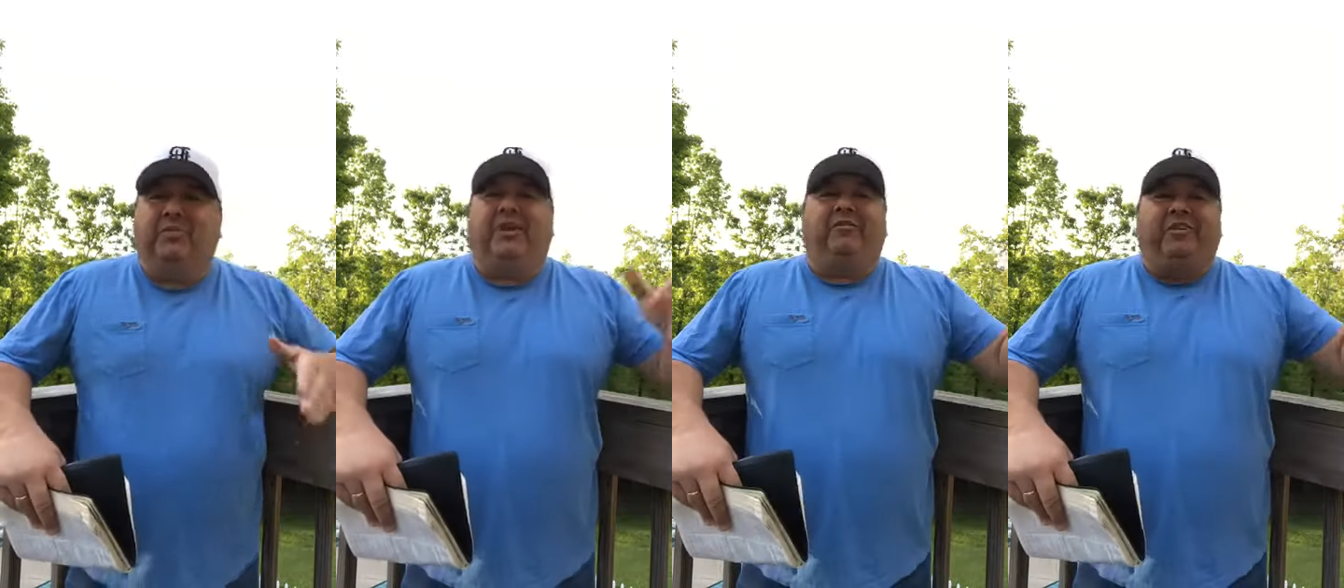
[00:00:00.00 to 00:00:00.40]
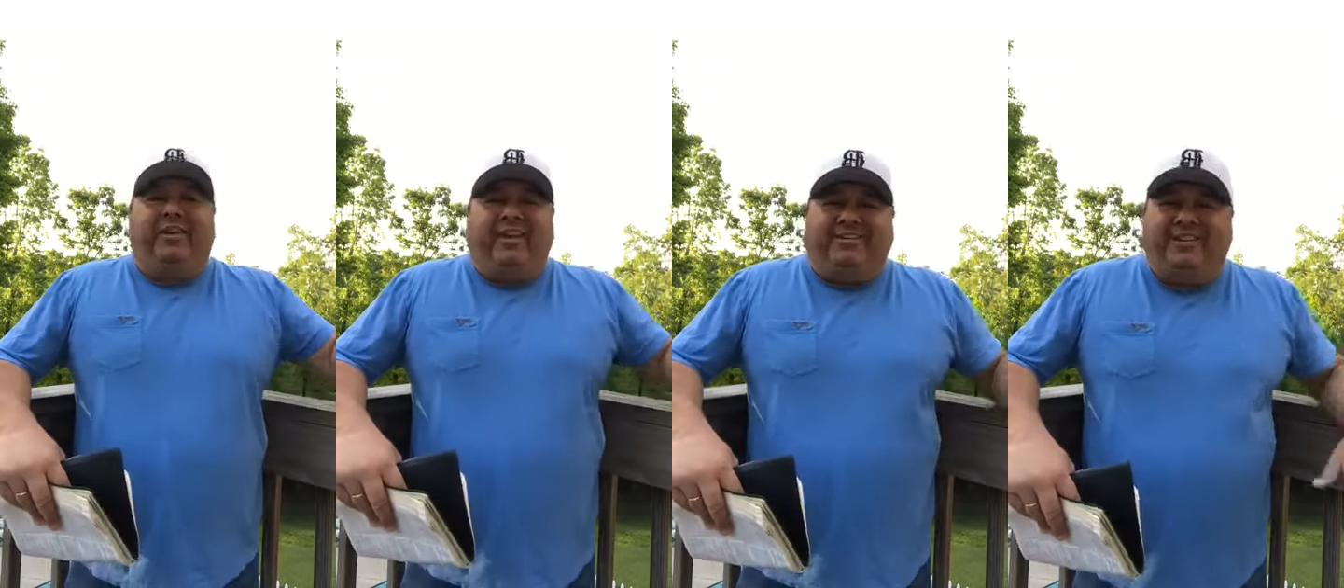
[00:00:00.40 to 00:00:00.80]
But
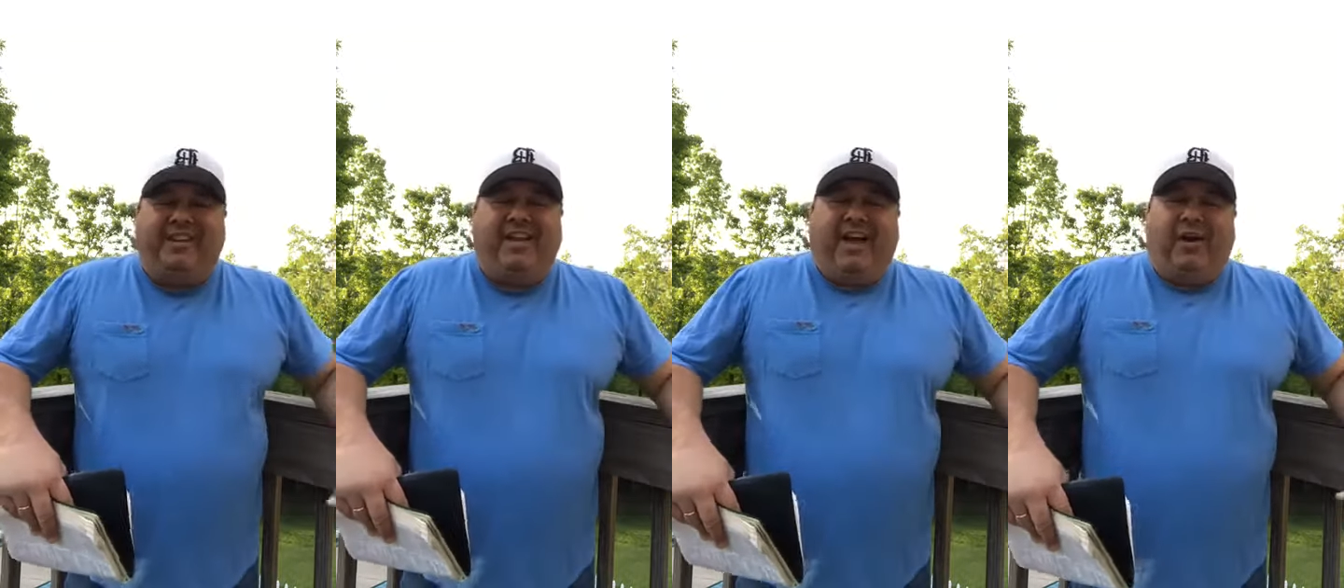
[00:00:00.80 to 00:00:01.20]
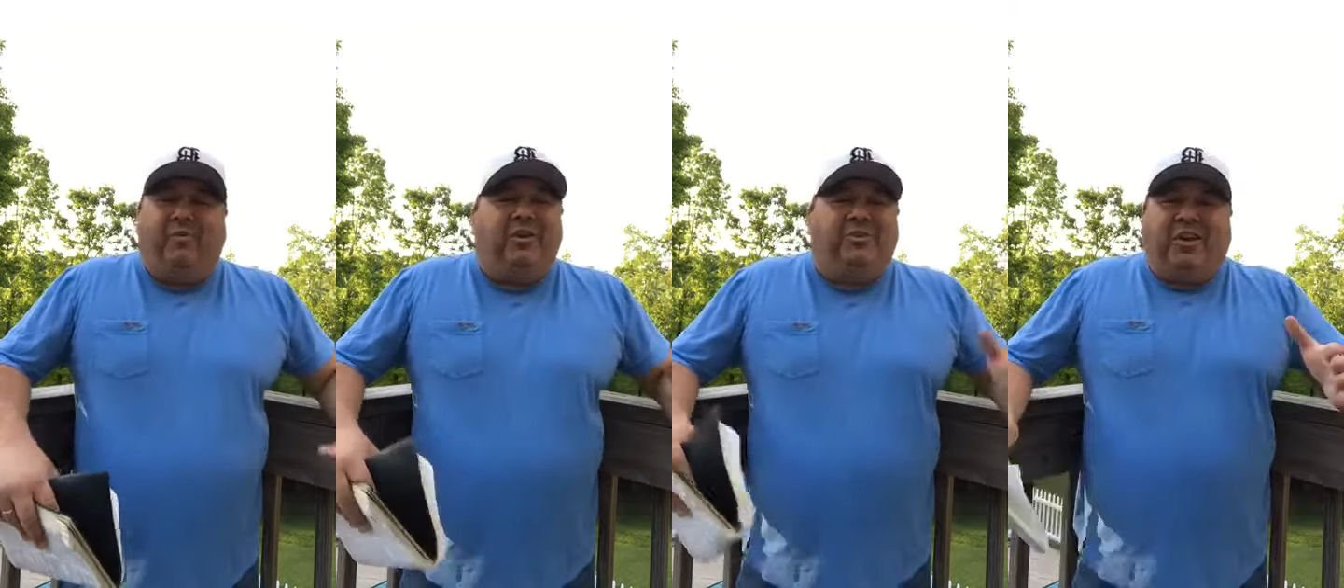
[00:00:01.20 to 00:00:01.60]
nevertheless,
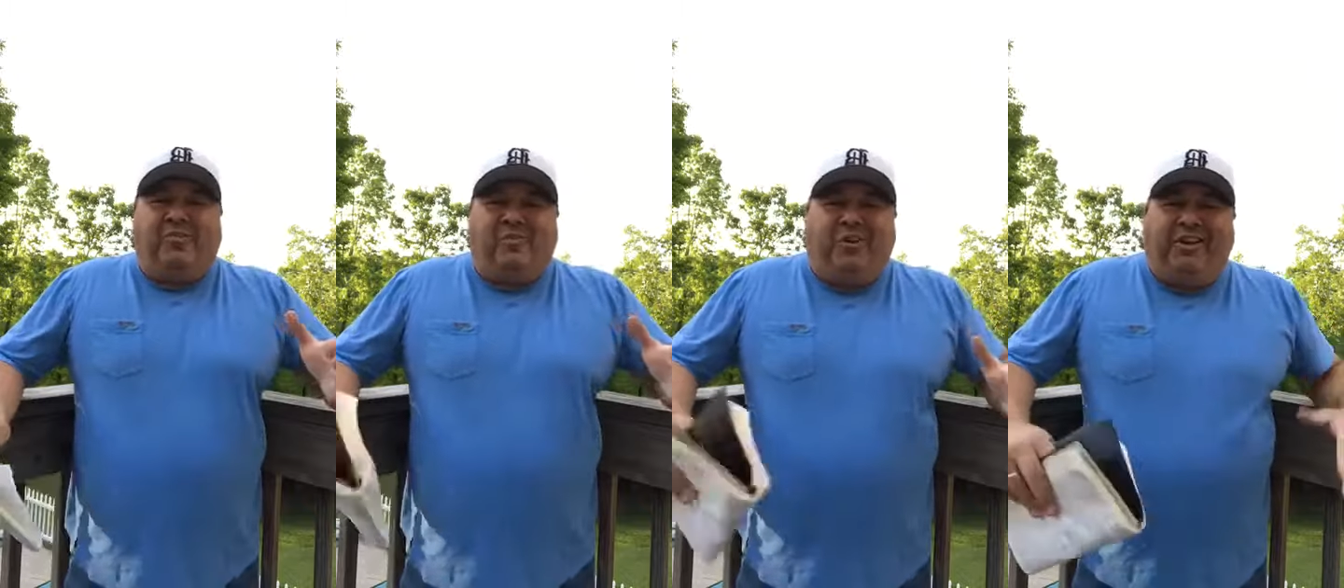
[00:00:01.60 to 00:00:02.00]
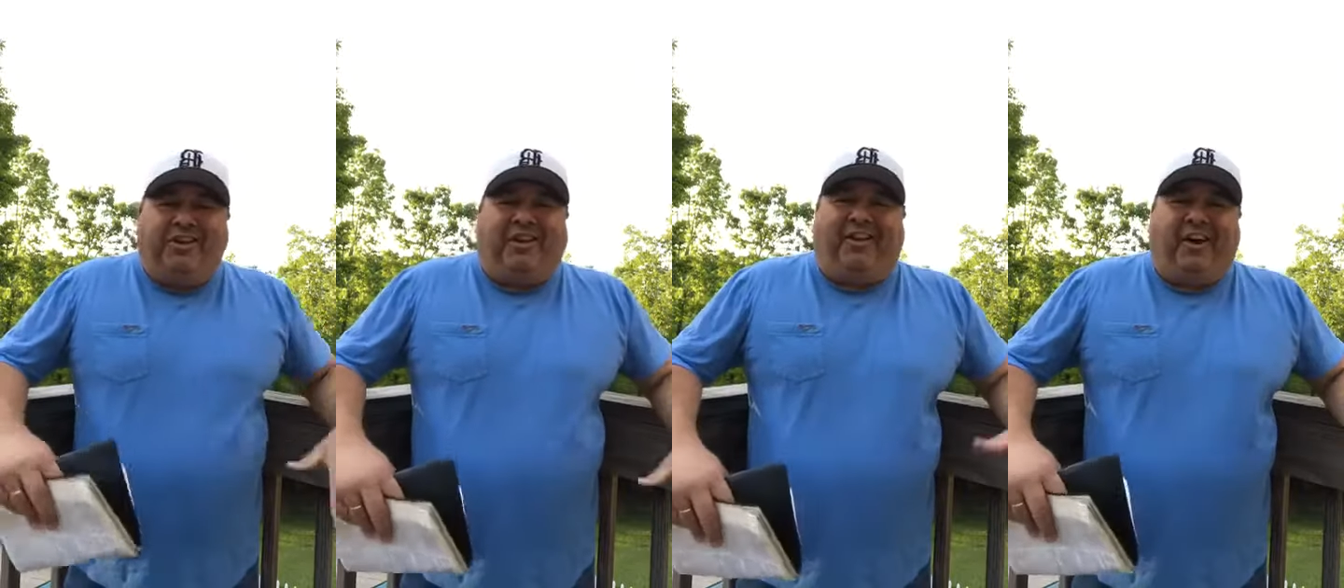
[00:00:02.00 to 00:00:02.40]
whichever way
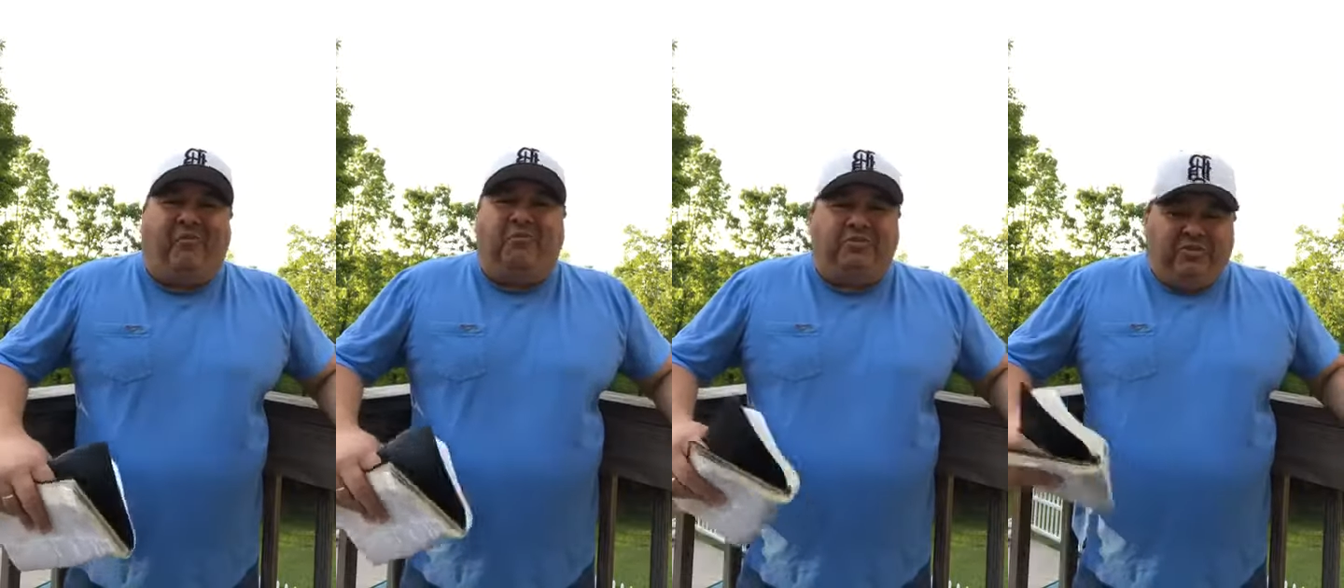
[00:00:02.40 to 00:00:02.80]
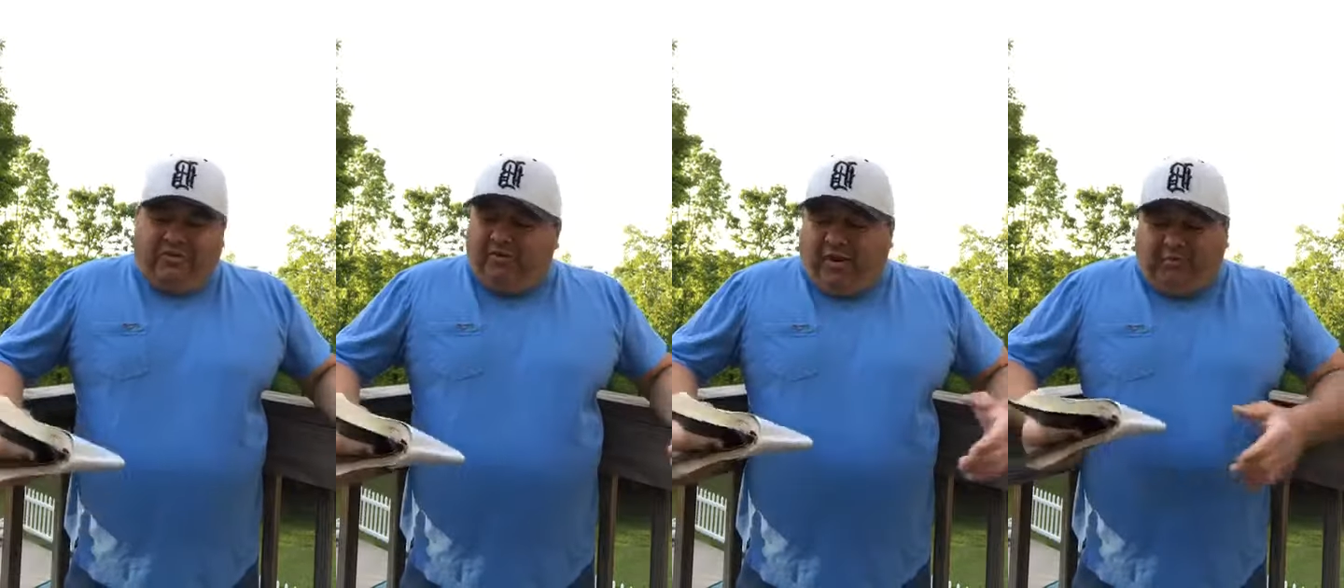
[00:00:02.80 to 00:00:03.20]
you are, I want you to
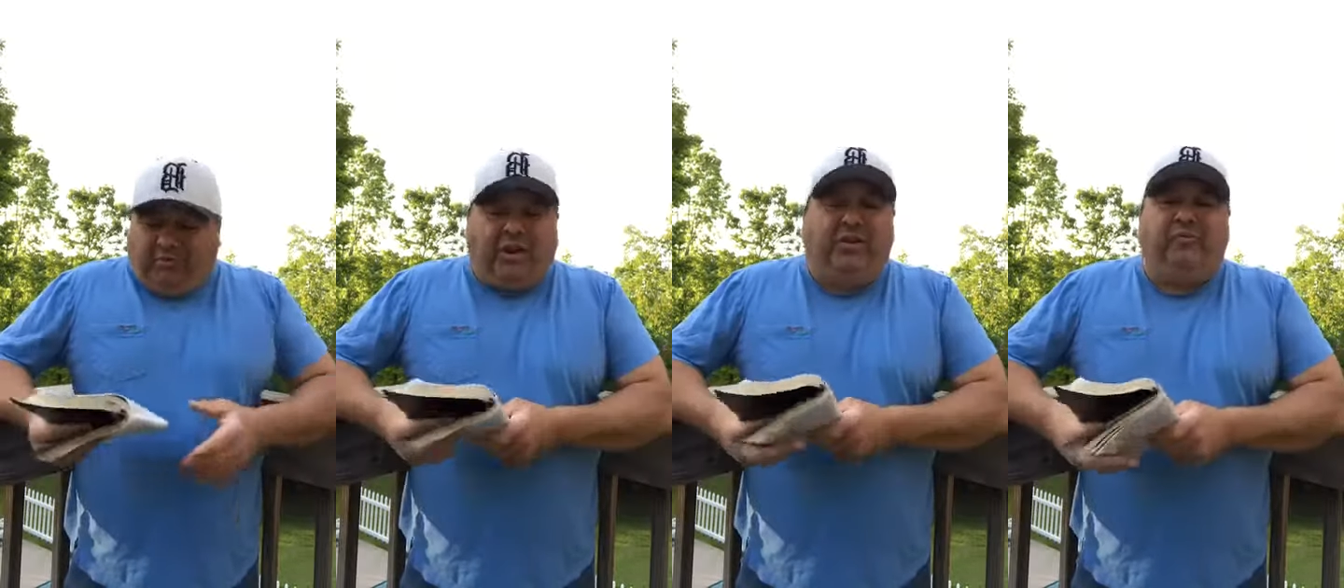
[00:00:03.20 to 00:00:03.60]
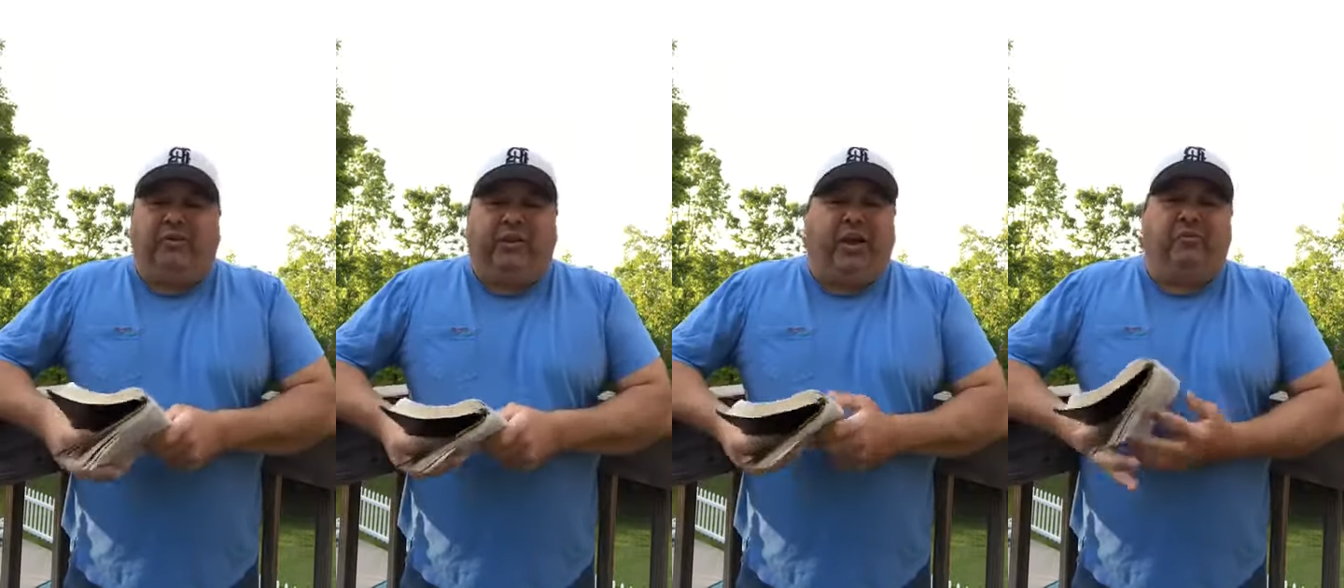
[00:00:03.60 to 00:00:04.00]
know I'm grateful to
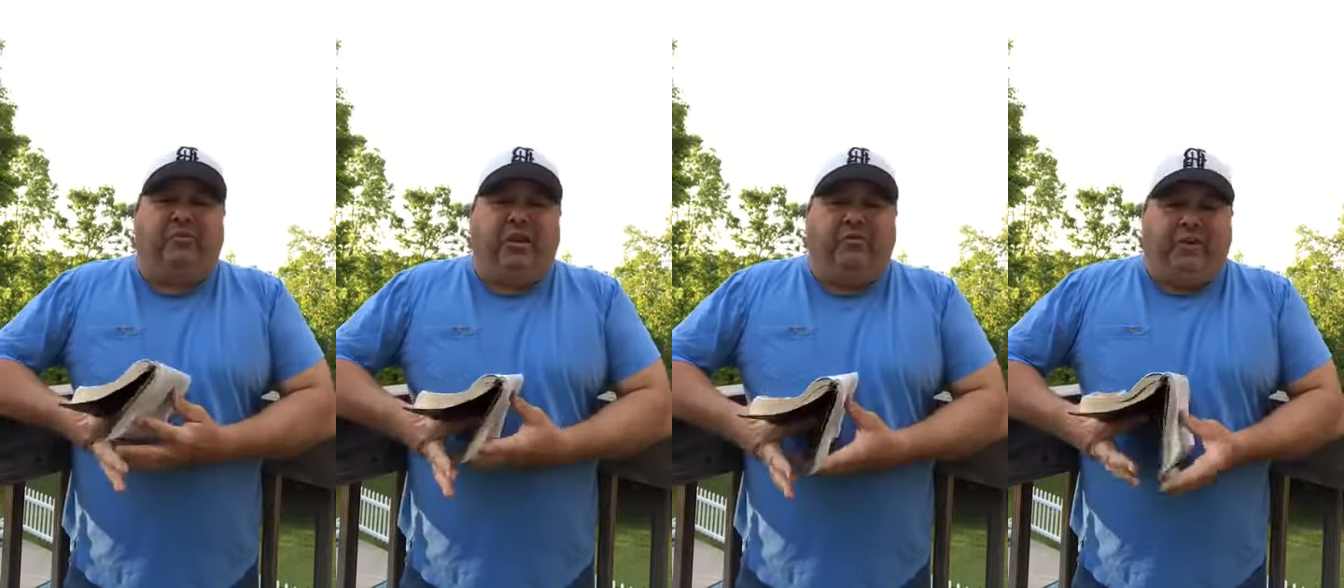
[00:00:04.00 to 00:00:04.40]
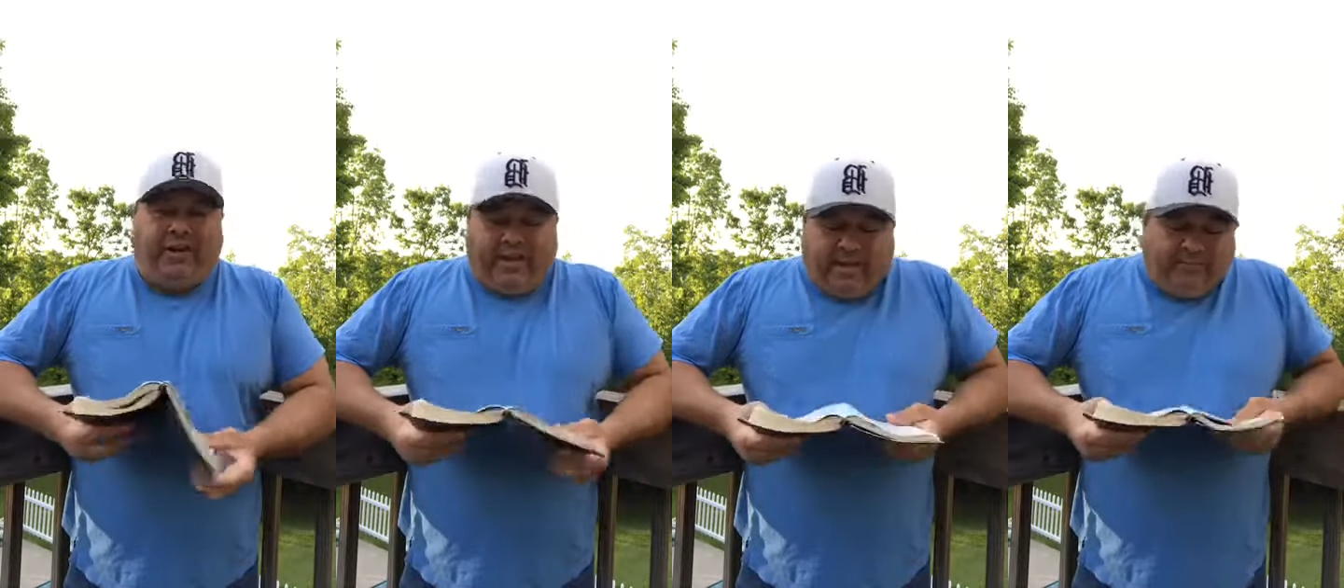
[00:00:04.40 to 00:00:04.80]
God for every
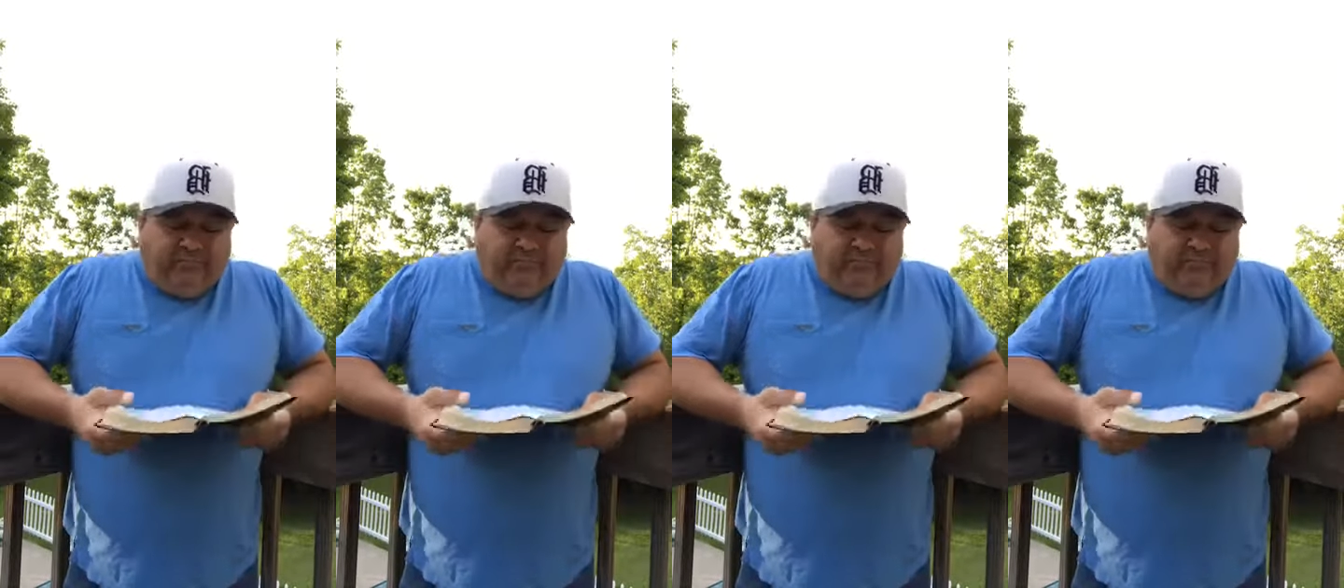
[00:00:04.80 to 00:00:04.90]
day.